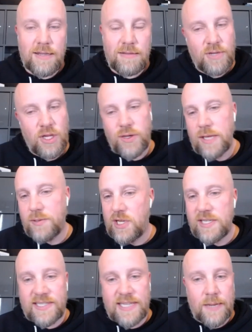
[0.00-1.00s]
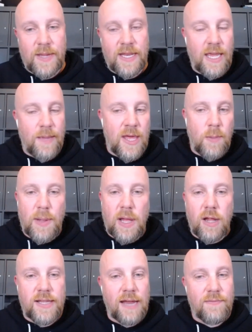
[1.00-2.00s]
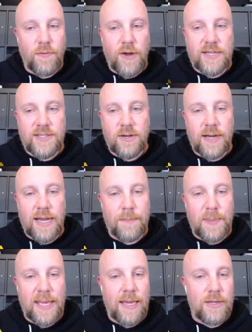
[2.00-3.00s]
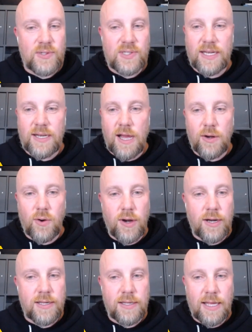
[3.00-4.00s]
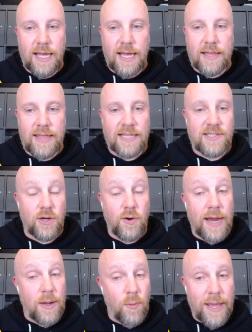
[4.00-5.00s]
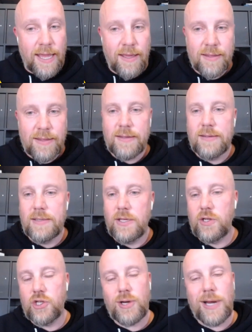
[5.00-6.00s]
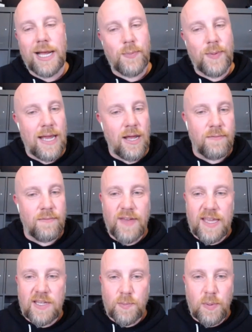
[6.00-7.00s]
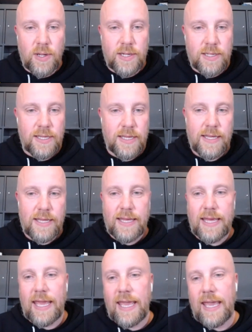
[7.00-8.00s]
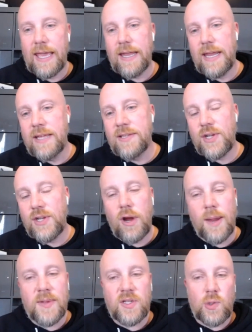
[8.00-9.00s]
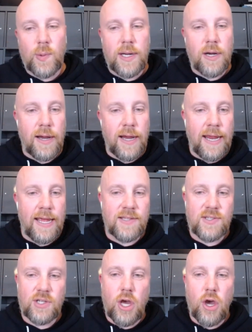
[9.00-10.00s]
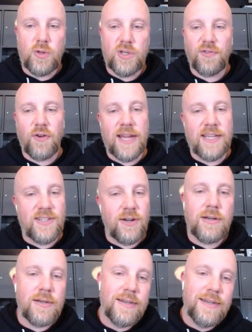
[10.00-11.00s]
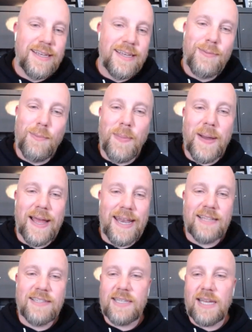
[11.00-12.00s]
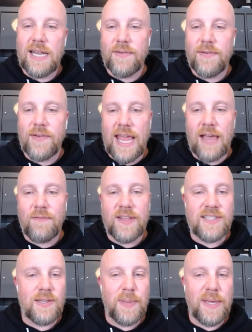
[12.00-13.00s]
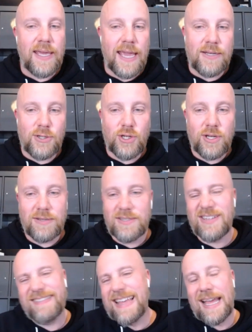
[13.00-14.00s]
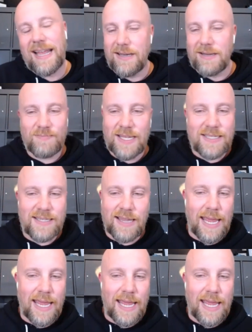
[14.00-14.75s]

You could just send me an email, paul.fraser@paoc.org. That's a great way. You could track me down on Facebook and Instagram and Twitter. It's Coach Fraser, but instead of an F, it's a PH. So it's lame.